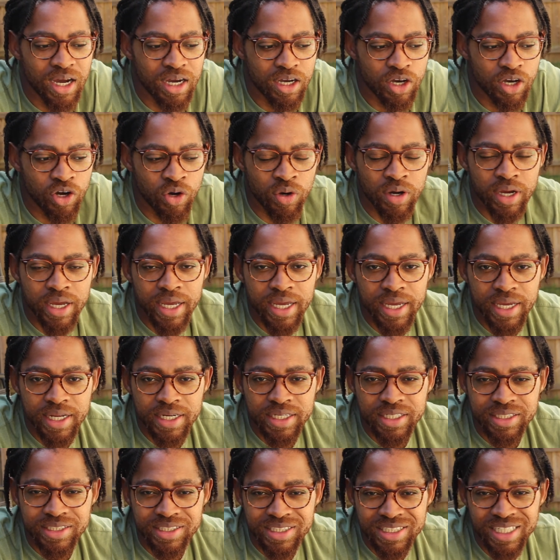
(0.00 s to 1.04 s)
go ahead
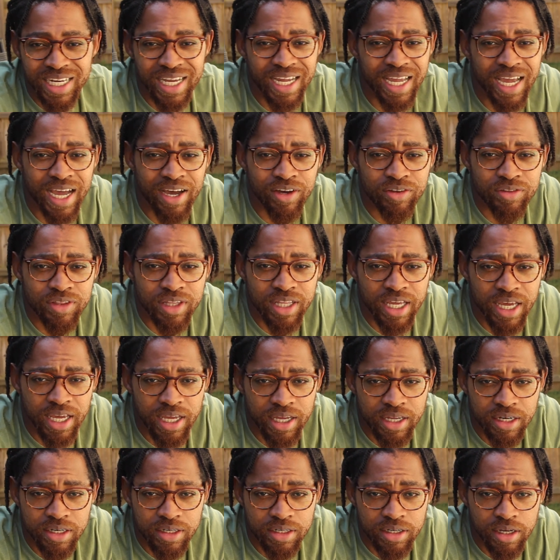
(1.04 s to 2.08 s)
and check out
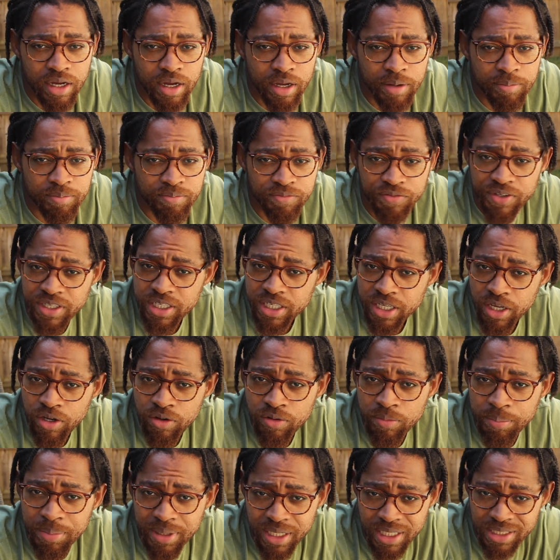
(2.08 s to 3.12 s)
that video,
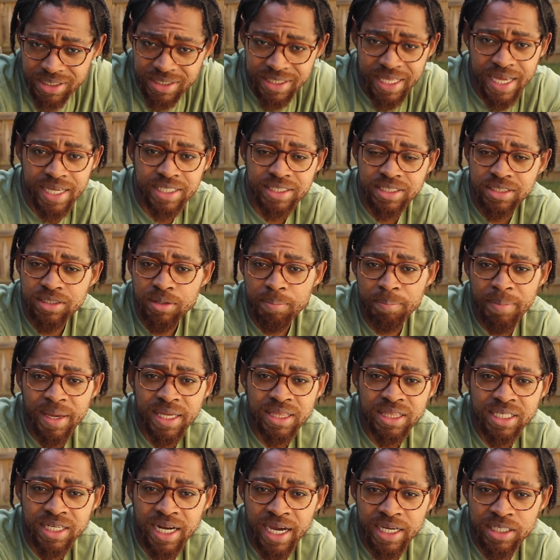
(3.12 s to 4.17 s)
because that's the
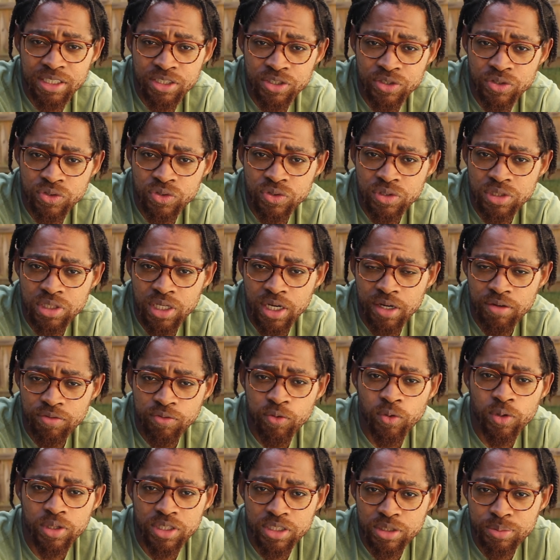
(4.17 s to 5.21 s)
method I used
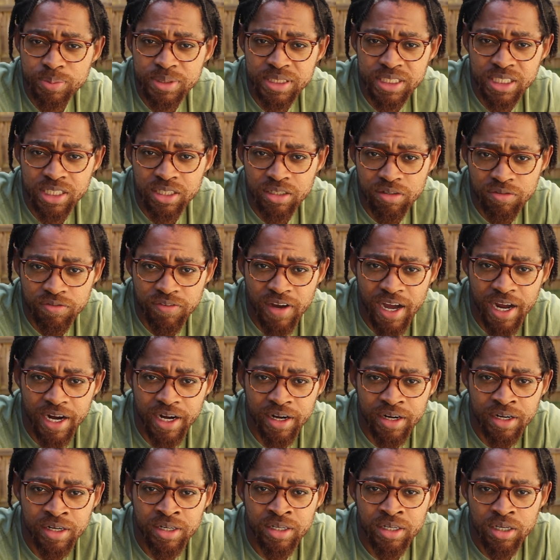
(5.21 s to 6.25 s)
for this particular
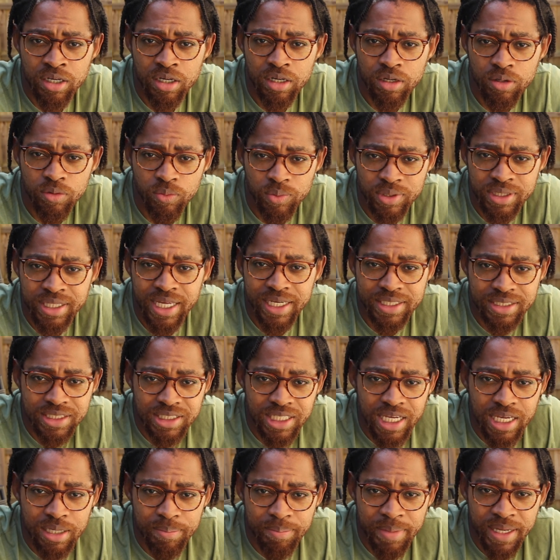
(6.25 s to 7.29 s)
fire. With that
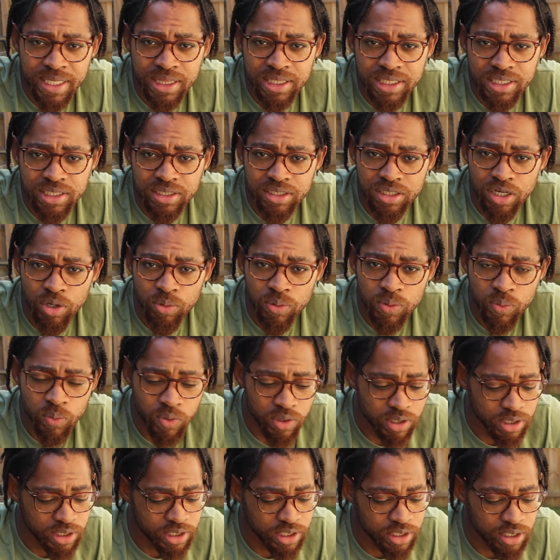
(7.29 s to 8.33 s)
snake method, we
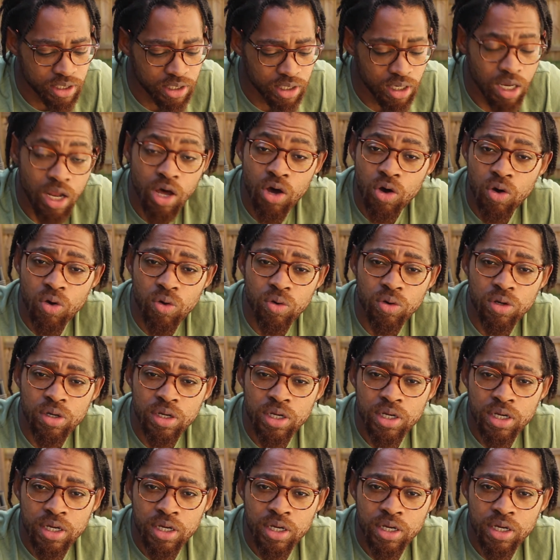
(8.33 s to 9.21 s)
want to get a long